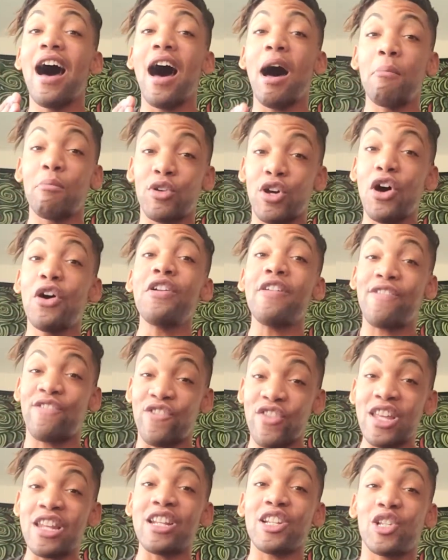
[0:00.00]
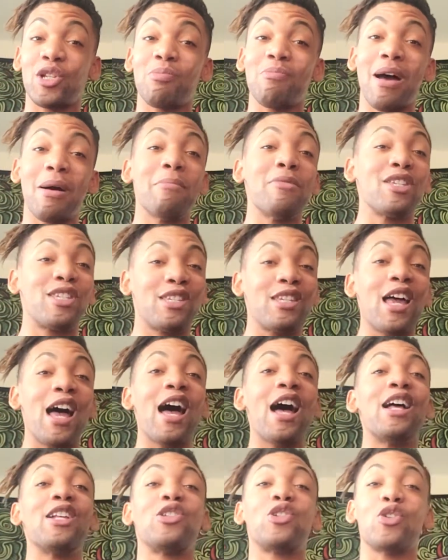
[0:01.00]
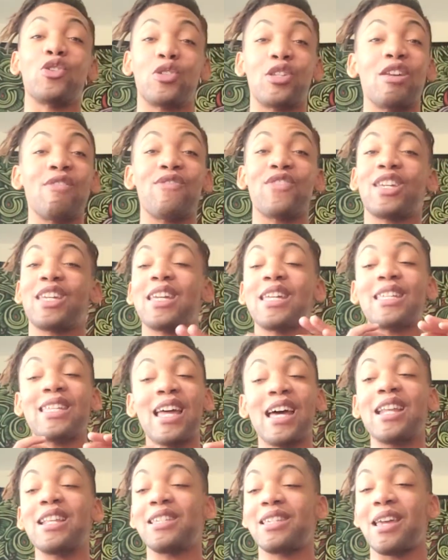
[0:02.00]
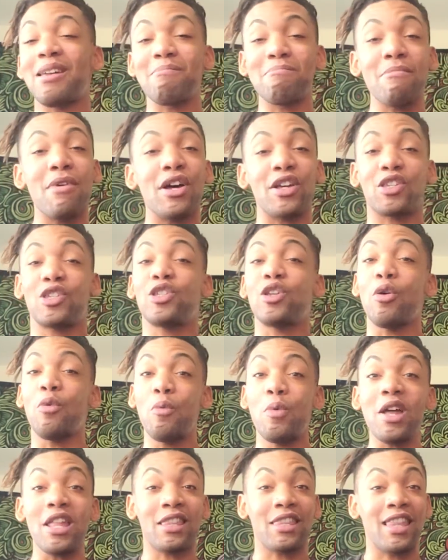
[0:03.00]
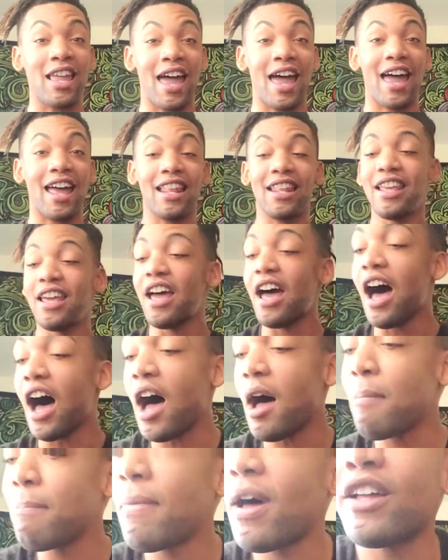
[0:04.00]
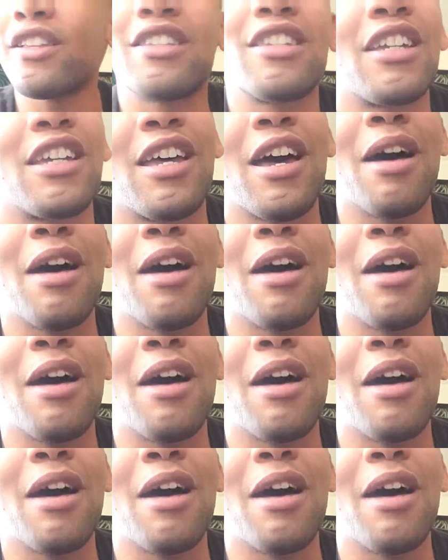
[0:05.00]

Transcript: I'm gonna finish my massage certificate. That is a must. So with that, I'm about to